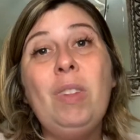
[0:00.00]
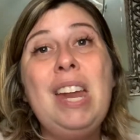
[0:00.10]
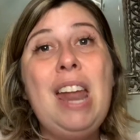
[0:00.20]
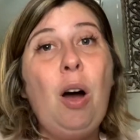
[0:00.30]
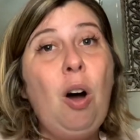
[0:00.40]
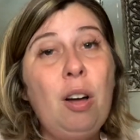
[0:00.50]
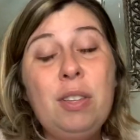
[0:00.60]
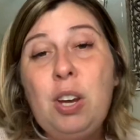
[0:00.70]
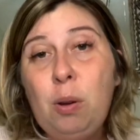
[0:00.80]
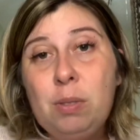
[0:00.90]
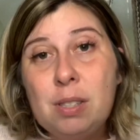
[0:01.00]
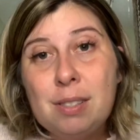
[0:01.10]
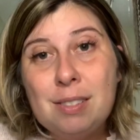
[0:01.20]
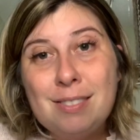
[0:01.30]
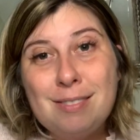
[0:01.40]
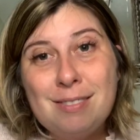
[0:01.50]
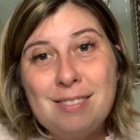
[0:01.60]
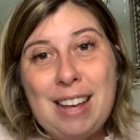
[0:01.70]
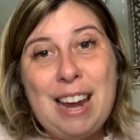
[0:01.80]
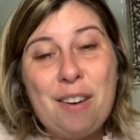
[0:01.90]
And all the notes
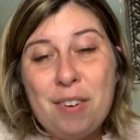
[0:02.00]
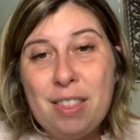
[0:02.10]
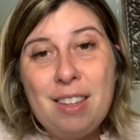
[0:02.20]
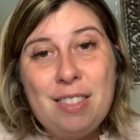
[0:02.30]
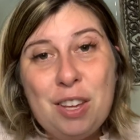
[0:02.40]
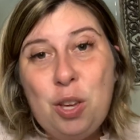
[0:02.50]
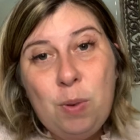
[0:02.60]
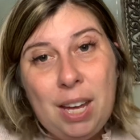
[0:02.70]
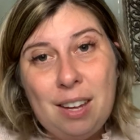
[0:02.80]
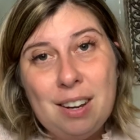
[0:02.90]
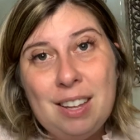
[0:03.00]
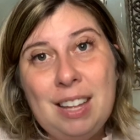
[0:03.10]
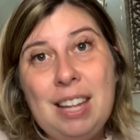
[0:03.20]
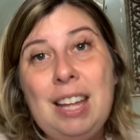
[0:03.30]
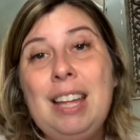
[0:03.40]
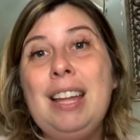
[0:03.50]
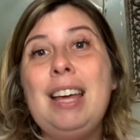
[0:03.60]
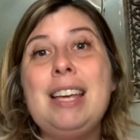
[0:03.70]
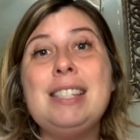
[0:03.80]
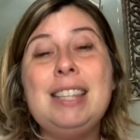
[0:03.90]
and everything that you need
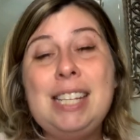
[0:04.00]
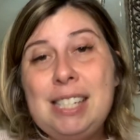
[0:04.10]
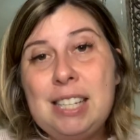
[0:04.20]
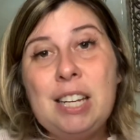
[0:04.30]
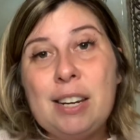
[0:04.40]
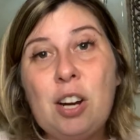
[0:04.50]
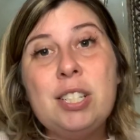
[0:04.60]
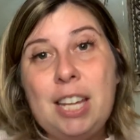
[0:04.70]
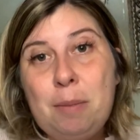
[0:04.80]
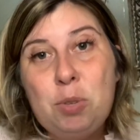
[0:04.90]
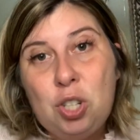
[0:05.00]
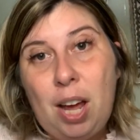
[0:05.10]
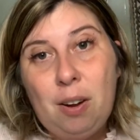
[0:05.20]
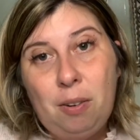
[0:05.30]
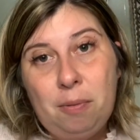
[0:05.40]
is listed in our team's channel.